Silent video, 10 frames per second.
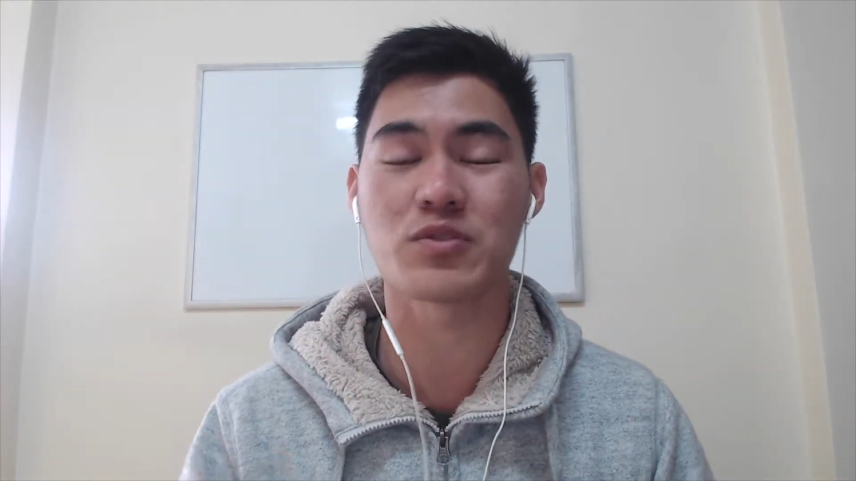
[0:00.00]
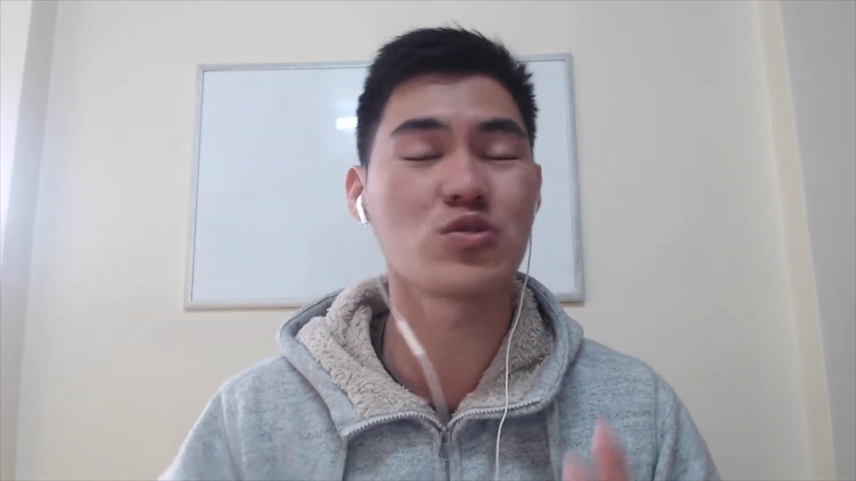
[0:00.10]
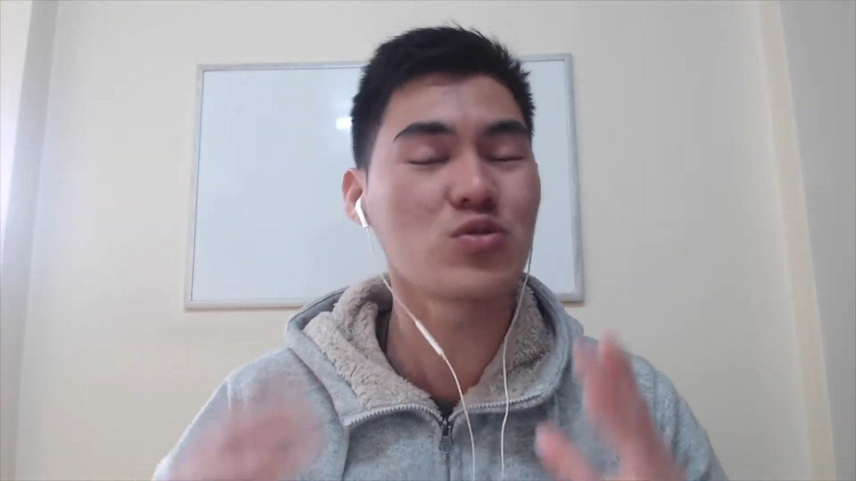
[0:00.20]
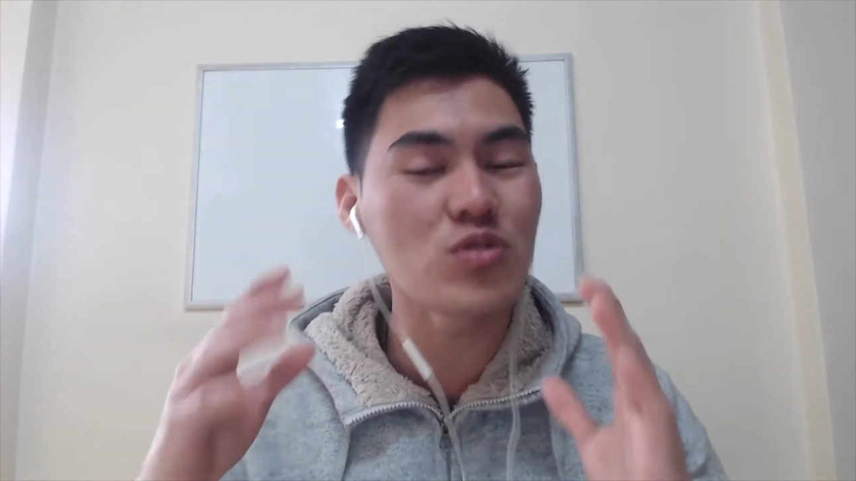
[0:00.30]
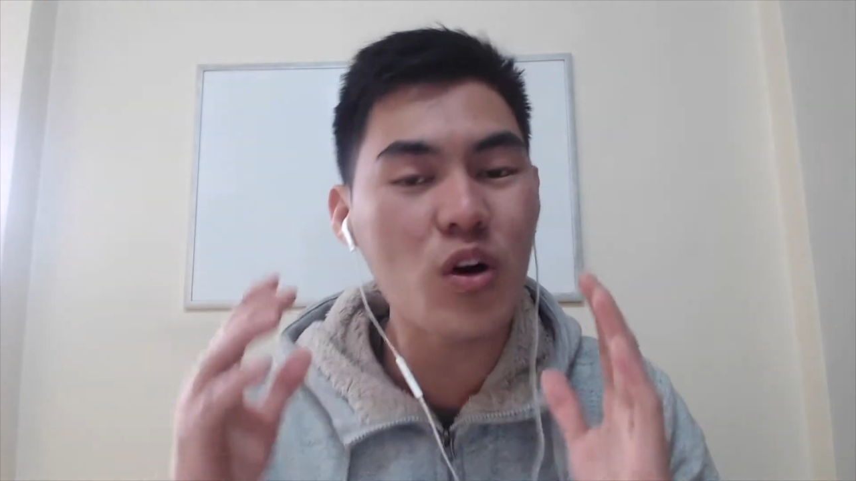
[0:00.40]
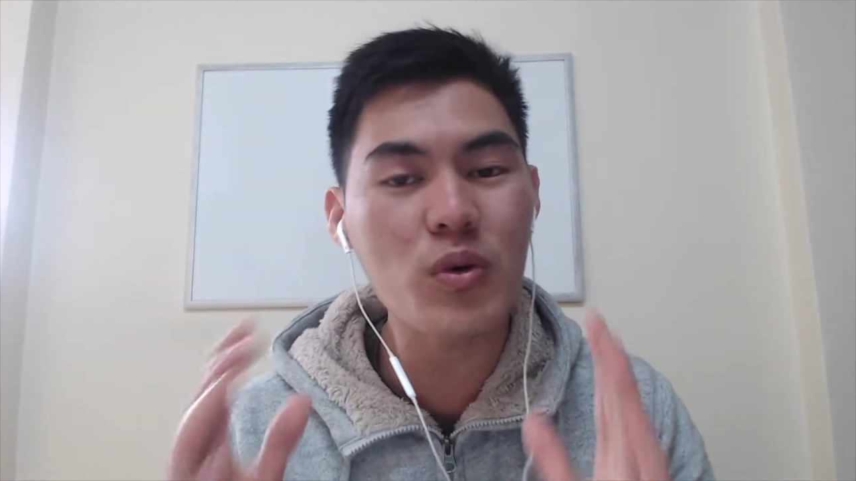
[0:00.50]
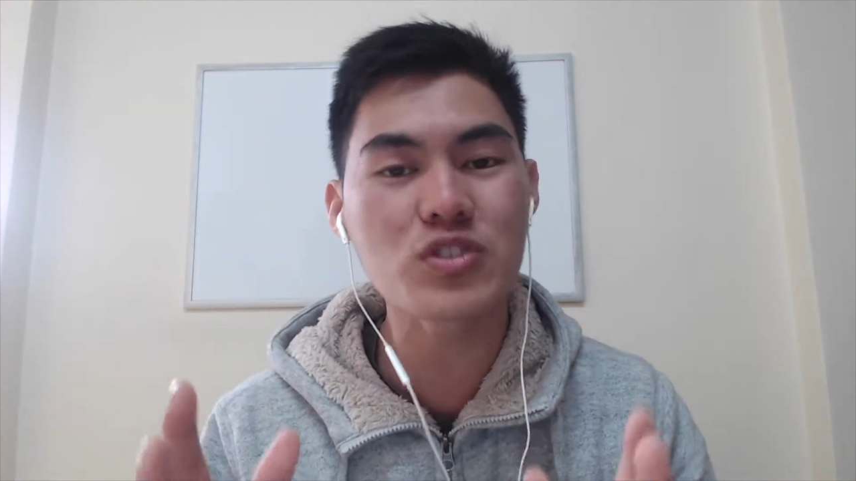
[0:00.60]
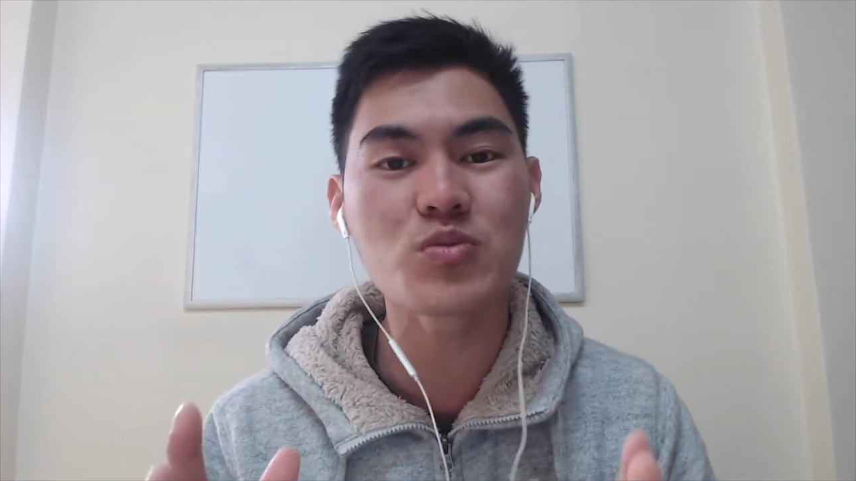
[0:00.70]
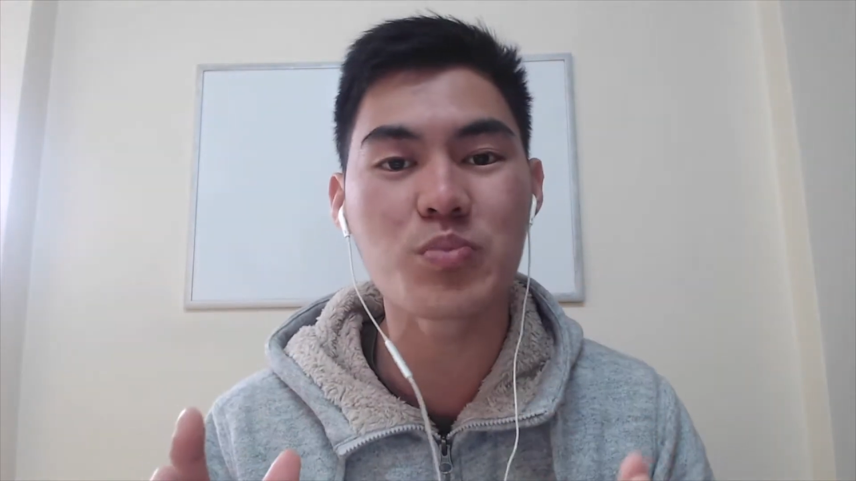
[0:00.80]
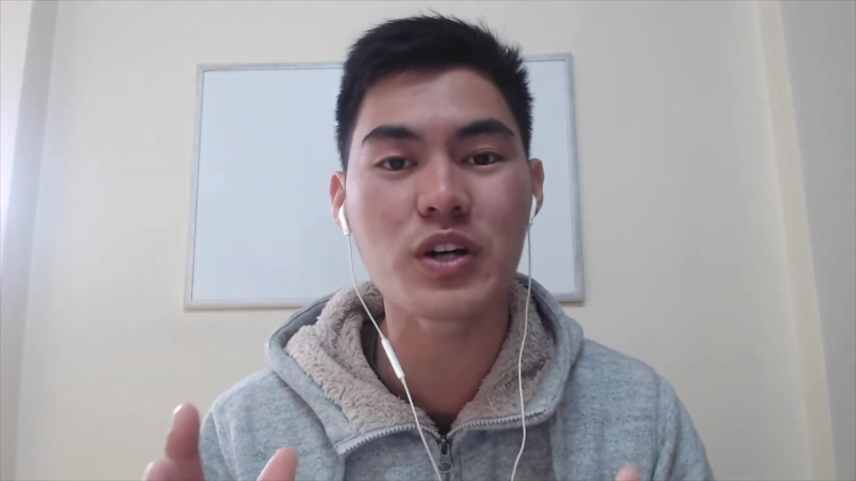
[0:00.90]
You do not want
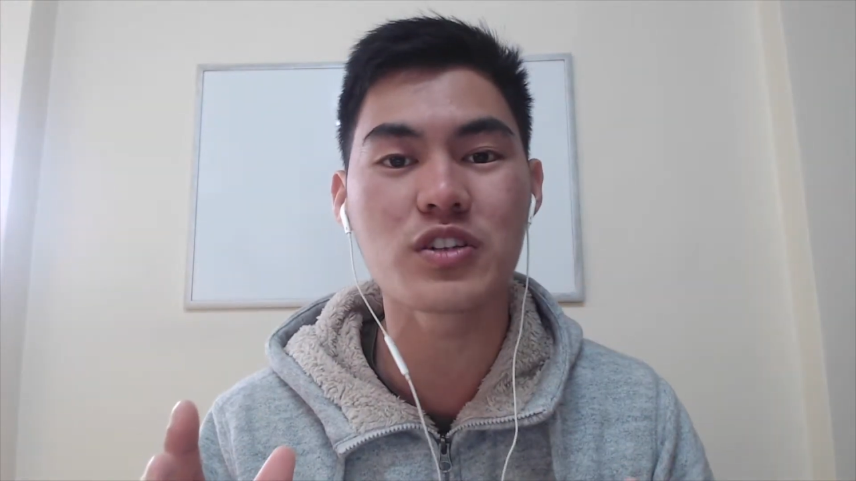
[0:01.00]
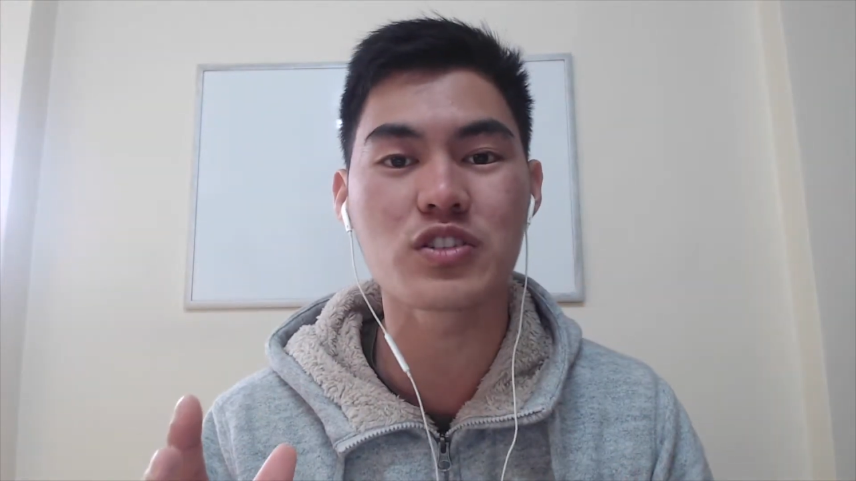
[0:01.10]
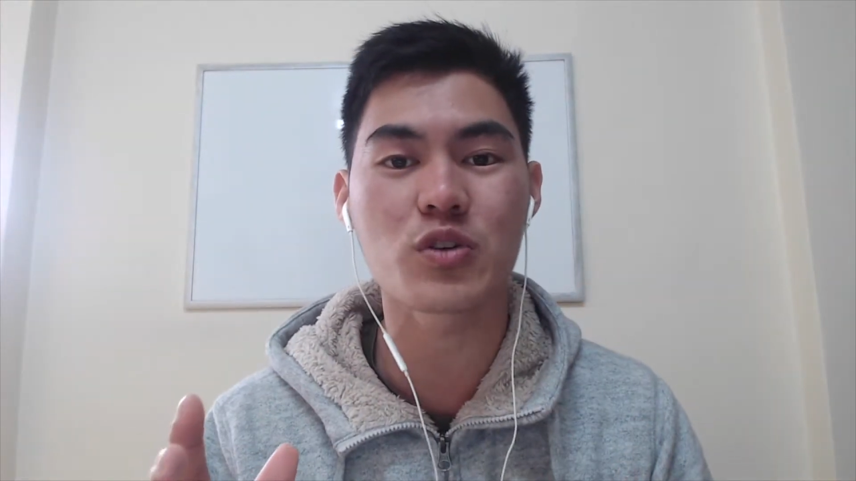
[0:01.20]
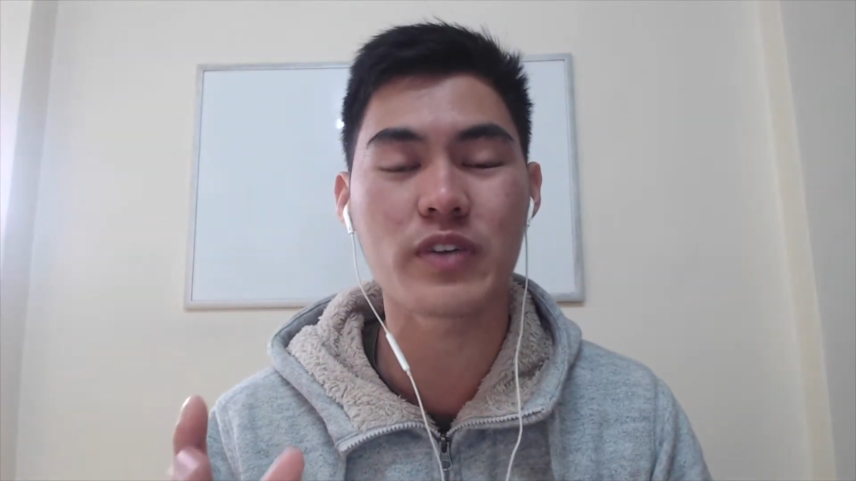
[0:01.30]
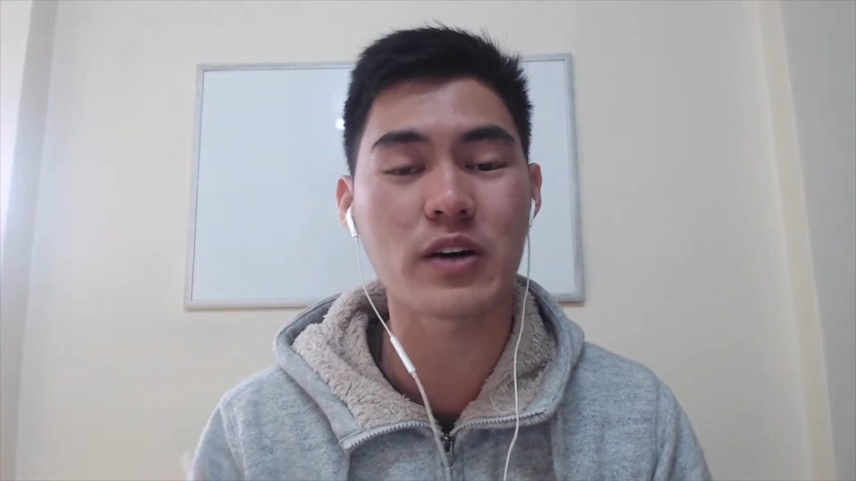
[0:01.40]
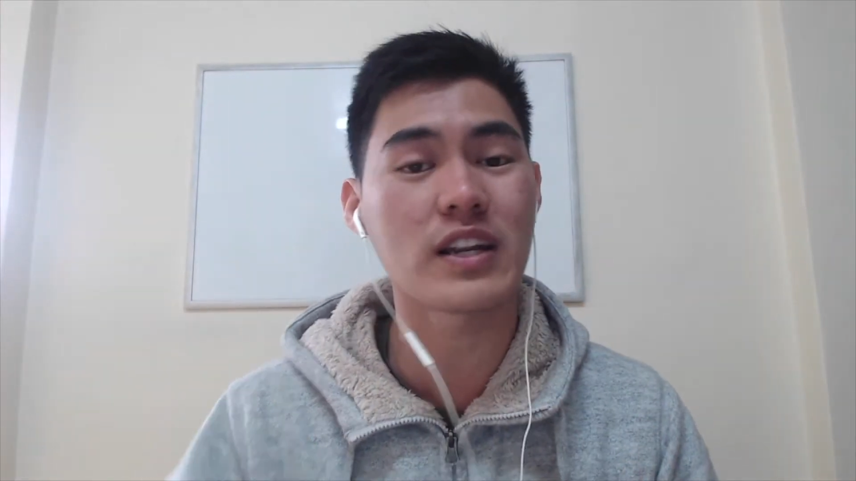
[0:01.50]
to burn yourself out,